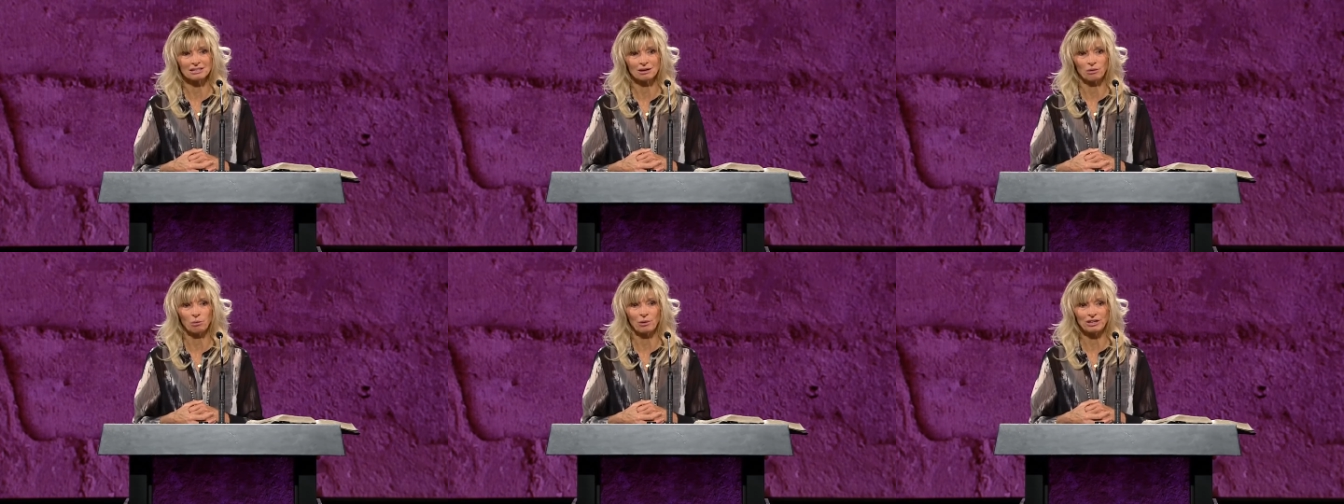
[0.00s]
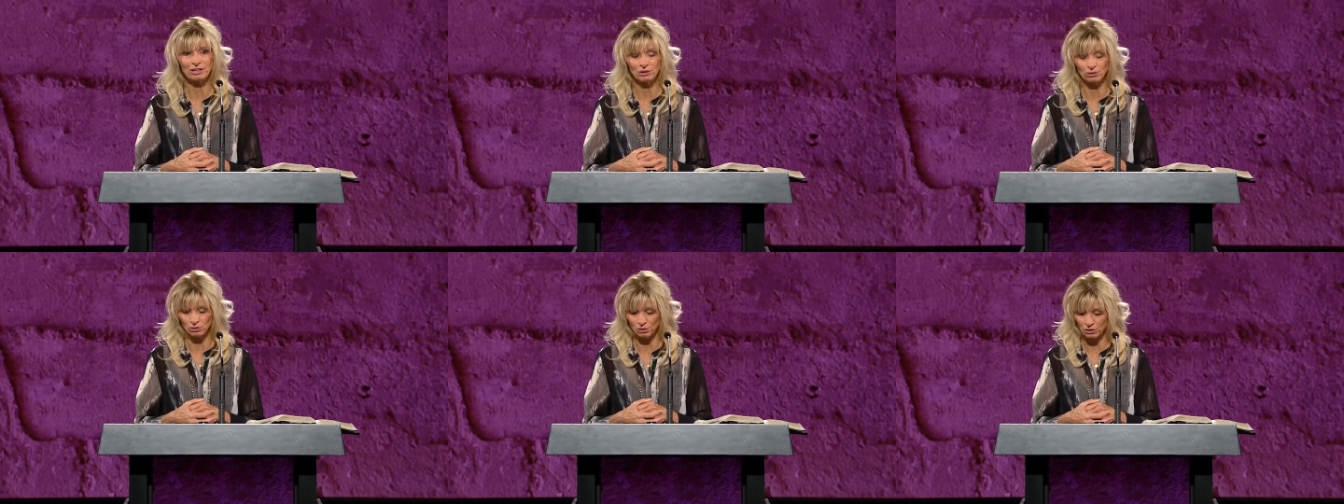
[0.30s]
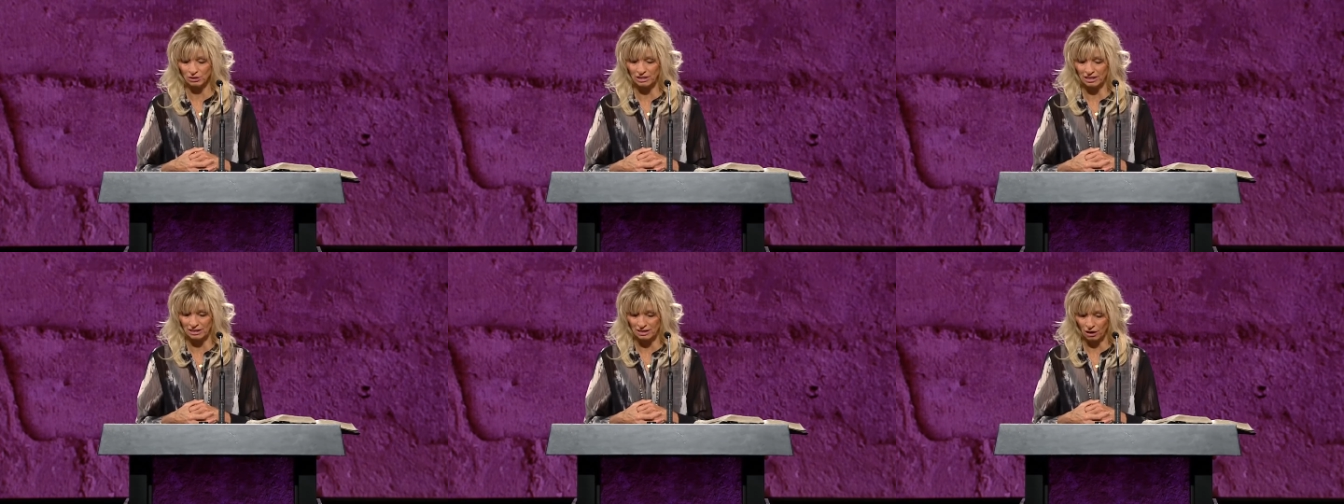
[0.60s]
when you
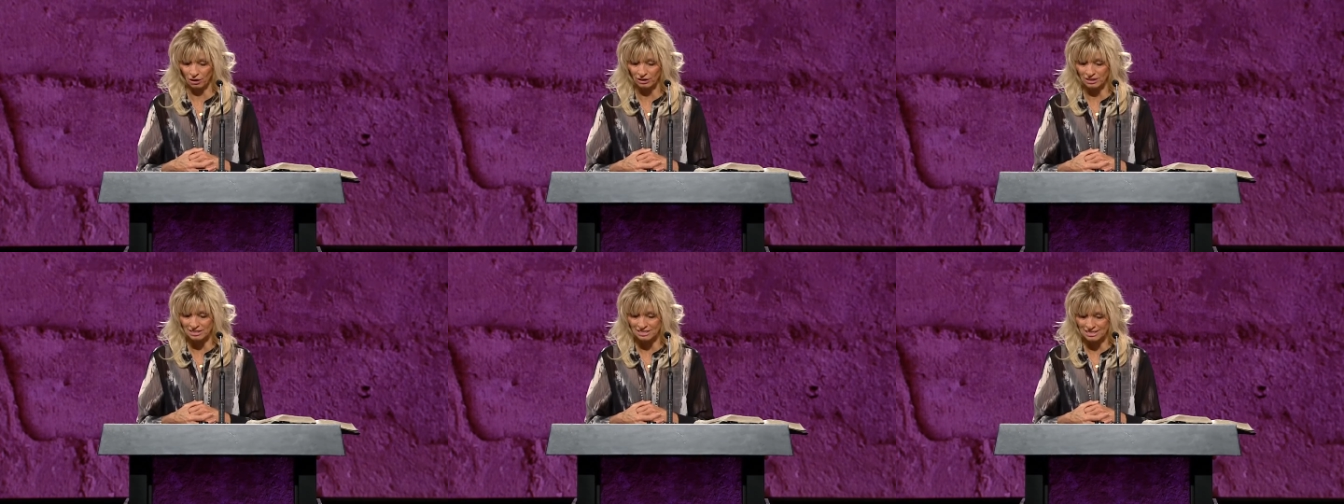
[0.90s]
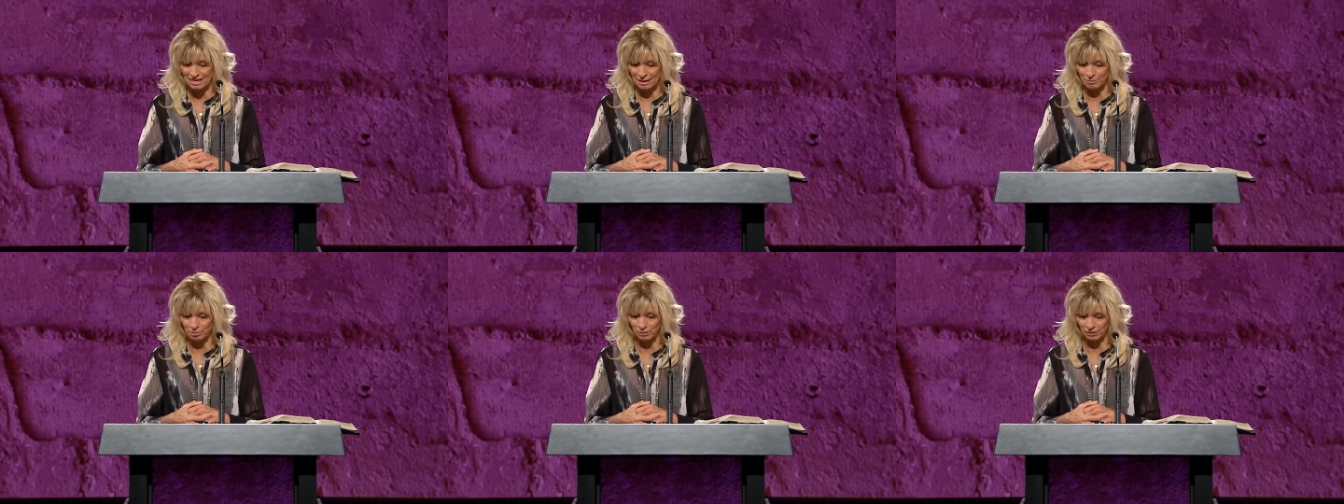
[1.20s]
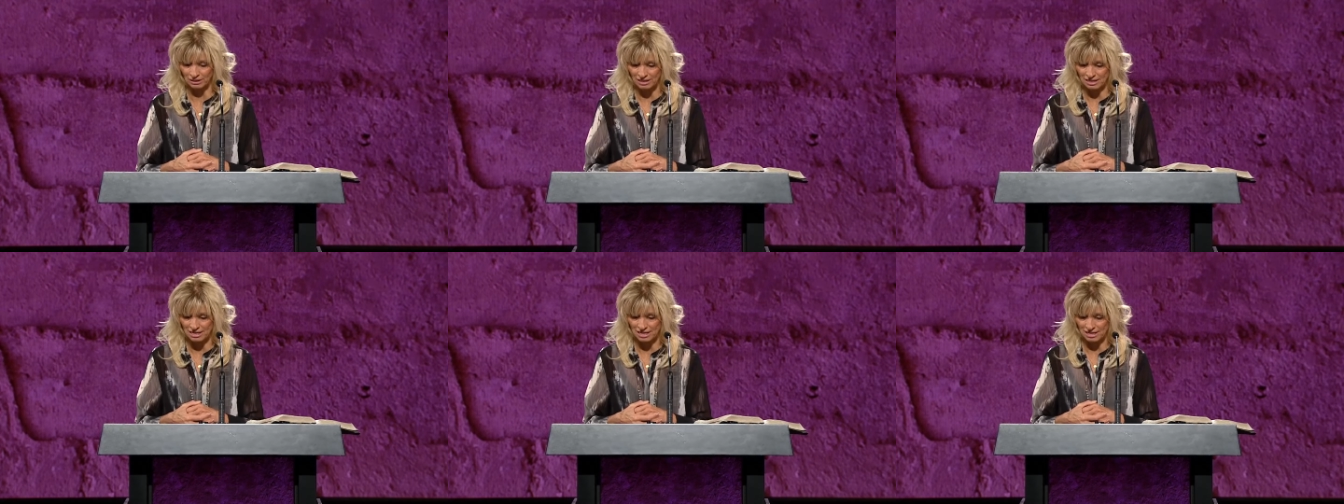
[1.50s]
look at our example
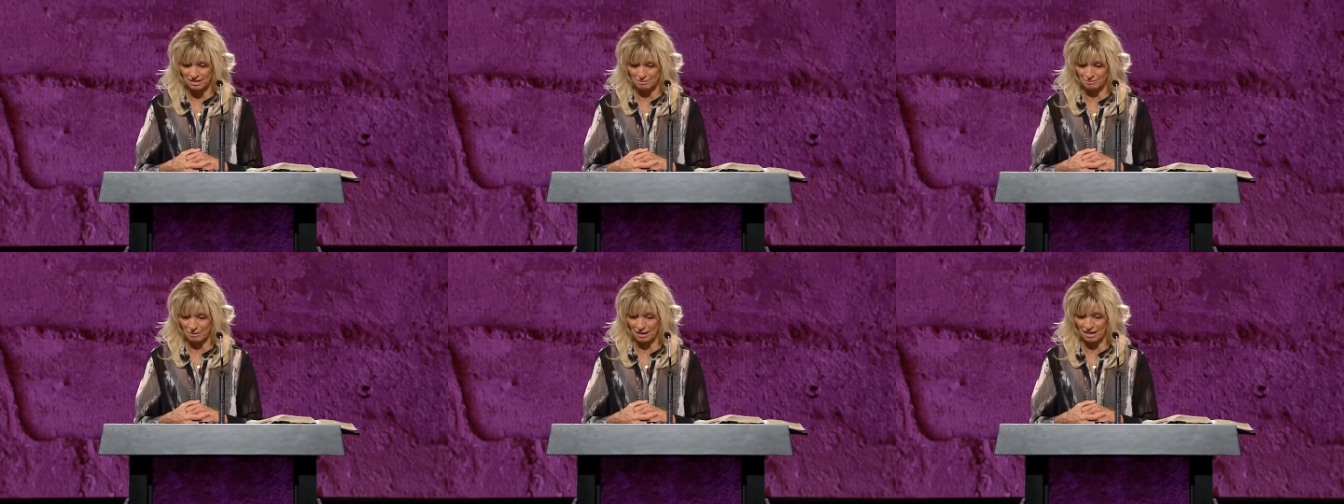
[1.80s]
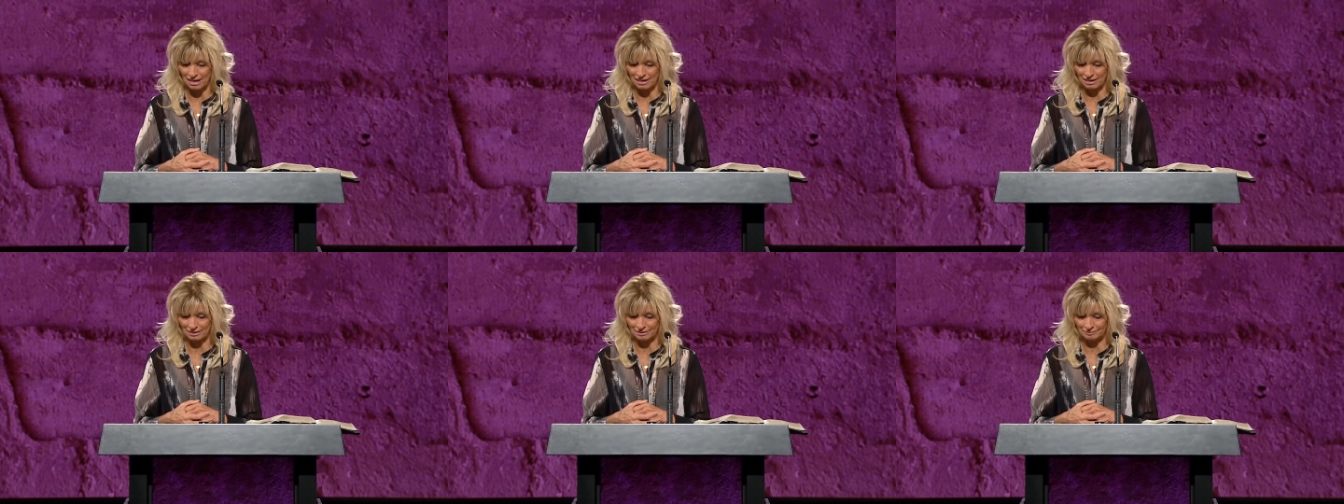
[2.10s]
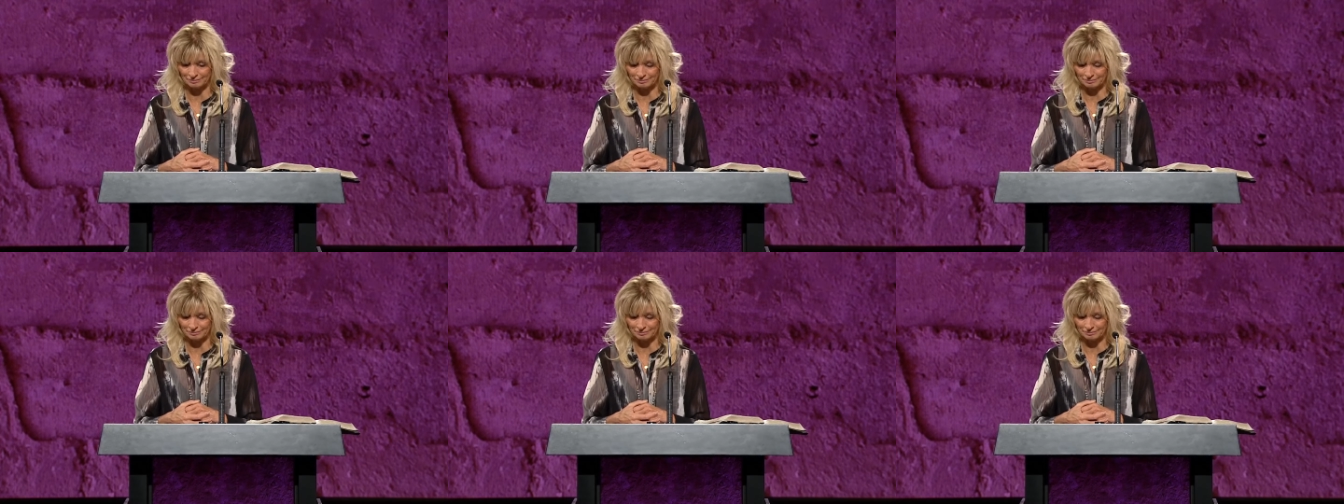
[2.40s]
in Nehemiah?